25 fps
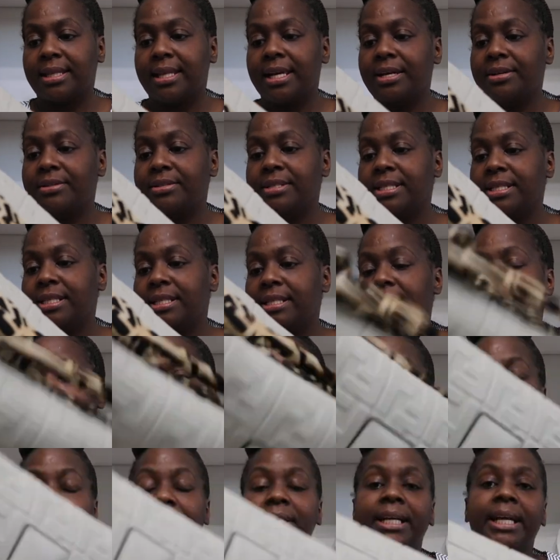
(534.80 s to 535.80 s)
there's
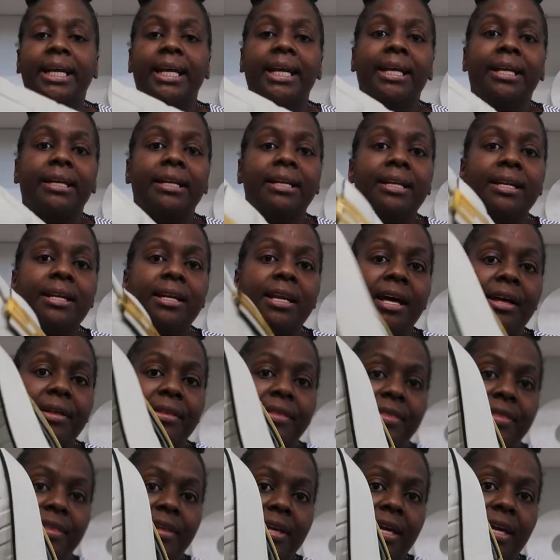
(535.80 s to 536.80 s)
literally
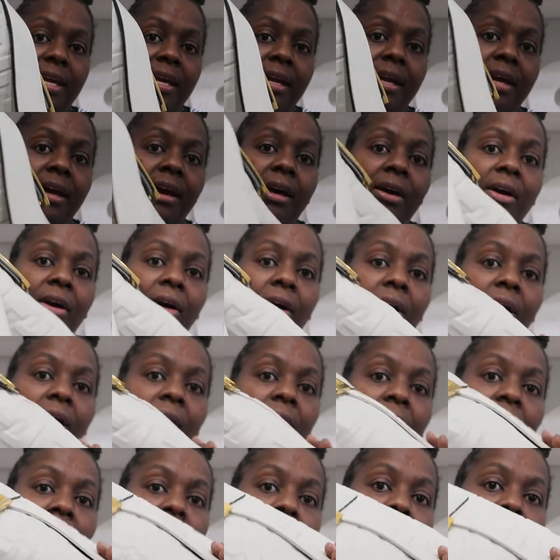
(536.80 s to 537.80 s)
nothing
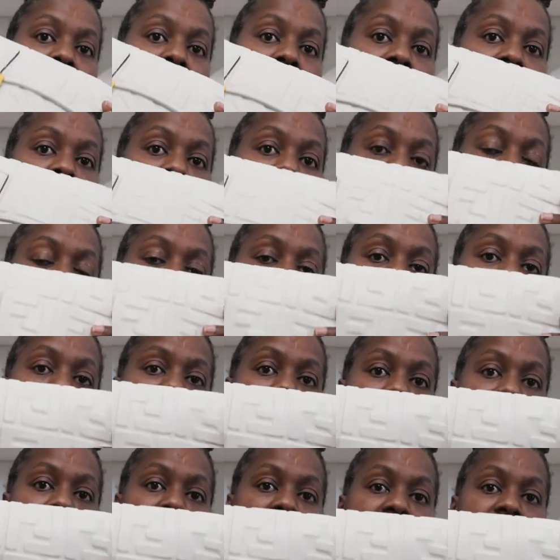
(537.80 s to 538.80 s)
on
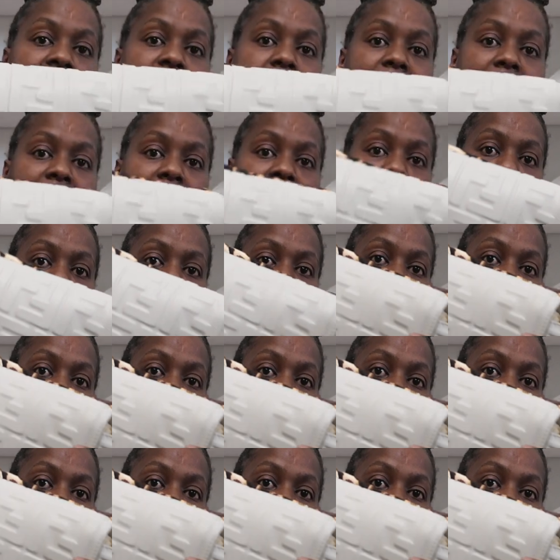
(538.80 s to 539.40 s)
the bag,